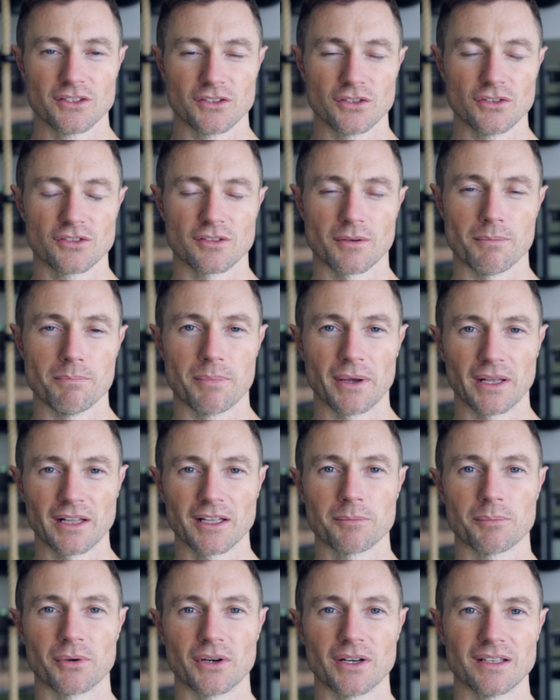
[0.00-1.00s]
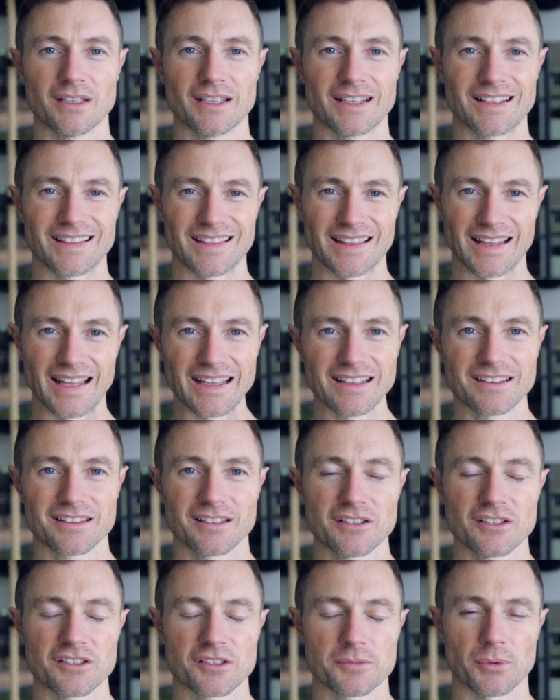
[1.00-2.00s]
do some belly breathing,
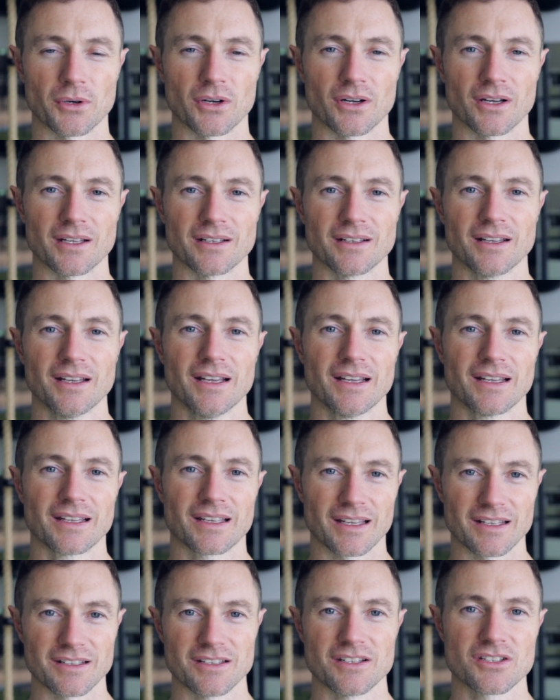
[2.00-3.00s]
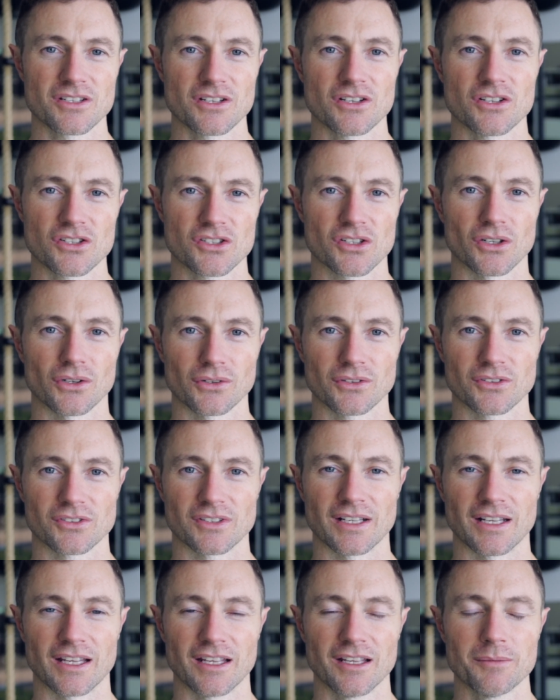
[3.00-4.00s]
lengthen your spine, condition the shoulders
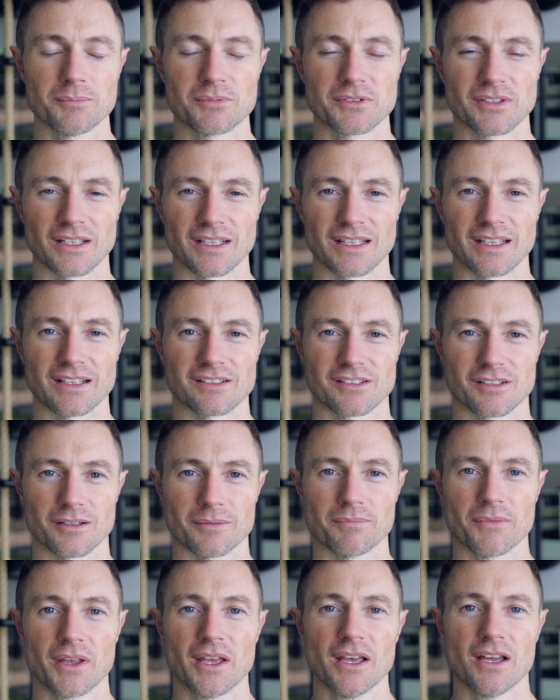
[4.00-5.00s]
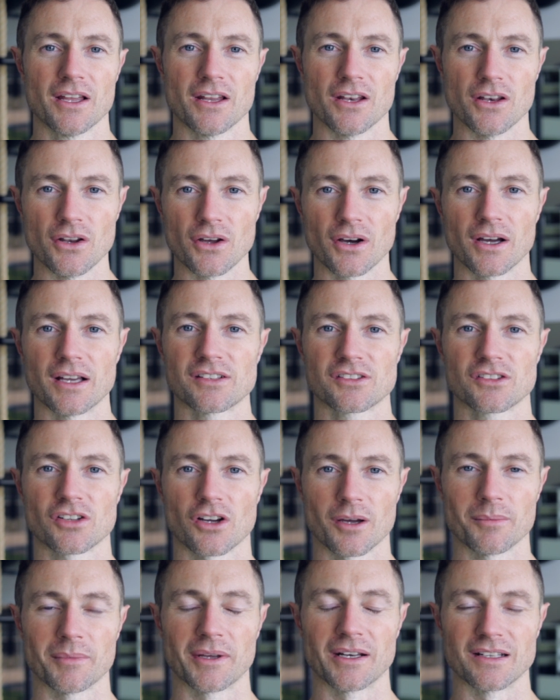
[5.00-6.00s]
and the hips, and get some nice
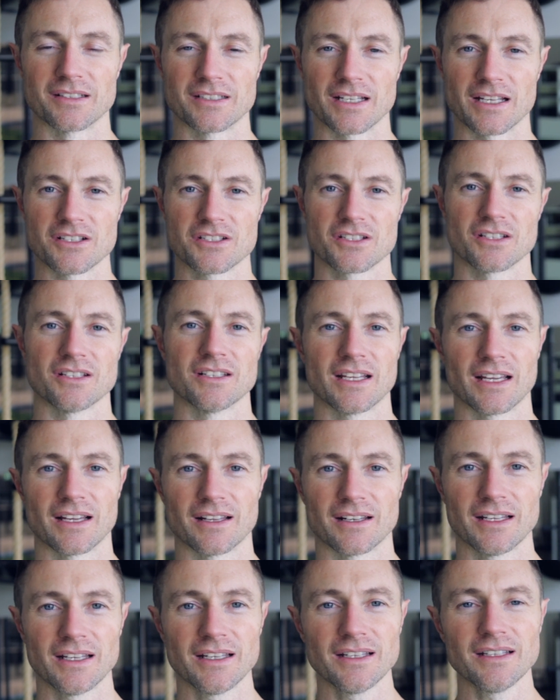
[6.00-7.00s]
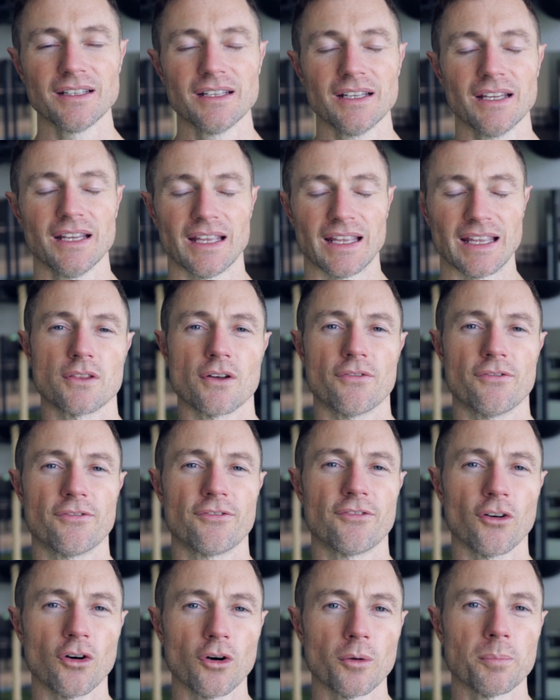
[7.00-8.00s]
time under tension down there. The
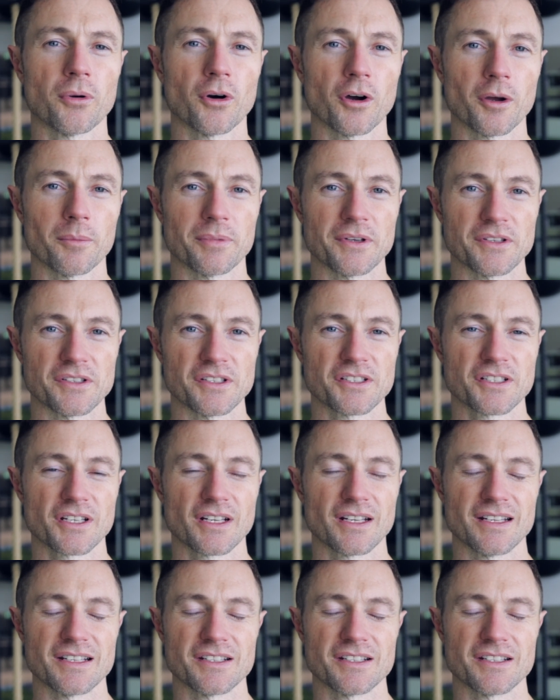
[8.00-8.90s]
4-point position